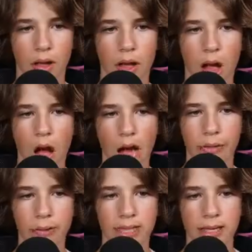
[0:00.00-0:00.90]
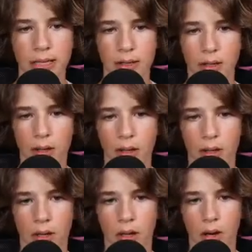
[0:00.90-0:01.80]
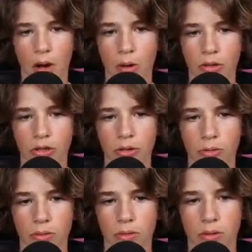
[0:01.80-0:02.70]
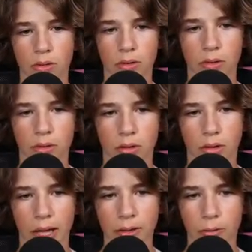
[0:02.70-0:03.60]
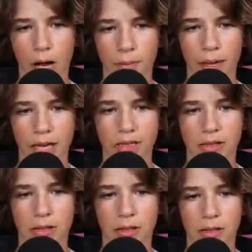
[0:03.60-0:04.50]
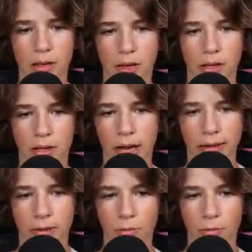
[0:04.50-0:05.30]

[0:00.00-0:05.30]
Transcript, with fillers: I 360. Oh, shoot. You landed the wrong place. You landed at the wrong